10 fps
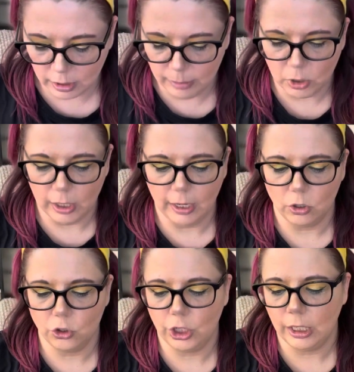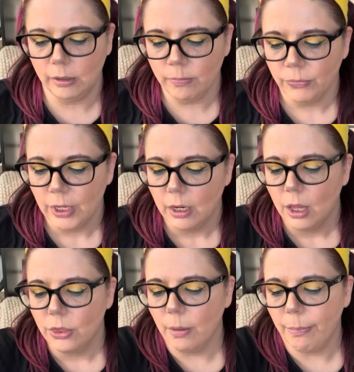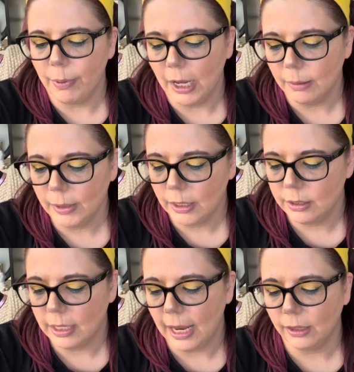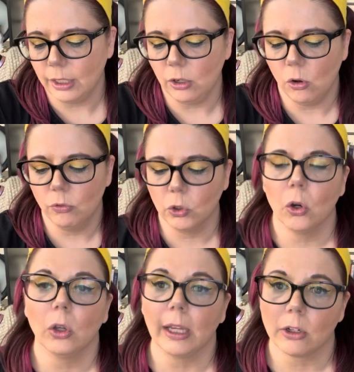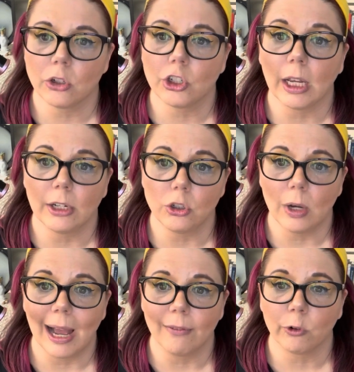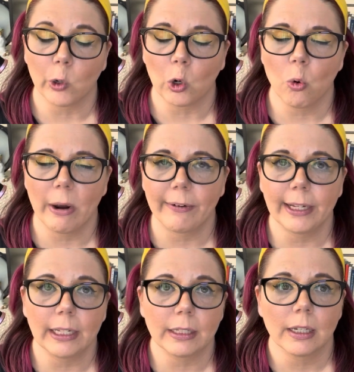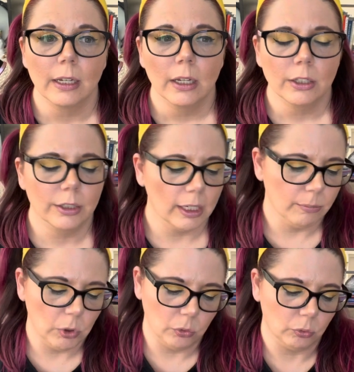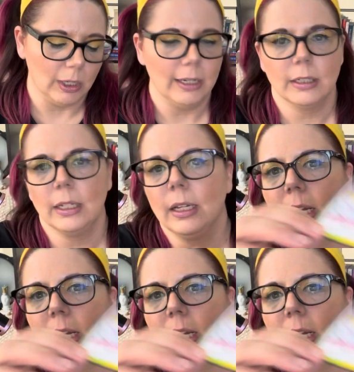Libra energy. The bottom of the deck, the overall energy I do have for Aquarius, sun, moon, rising,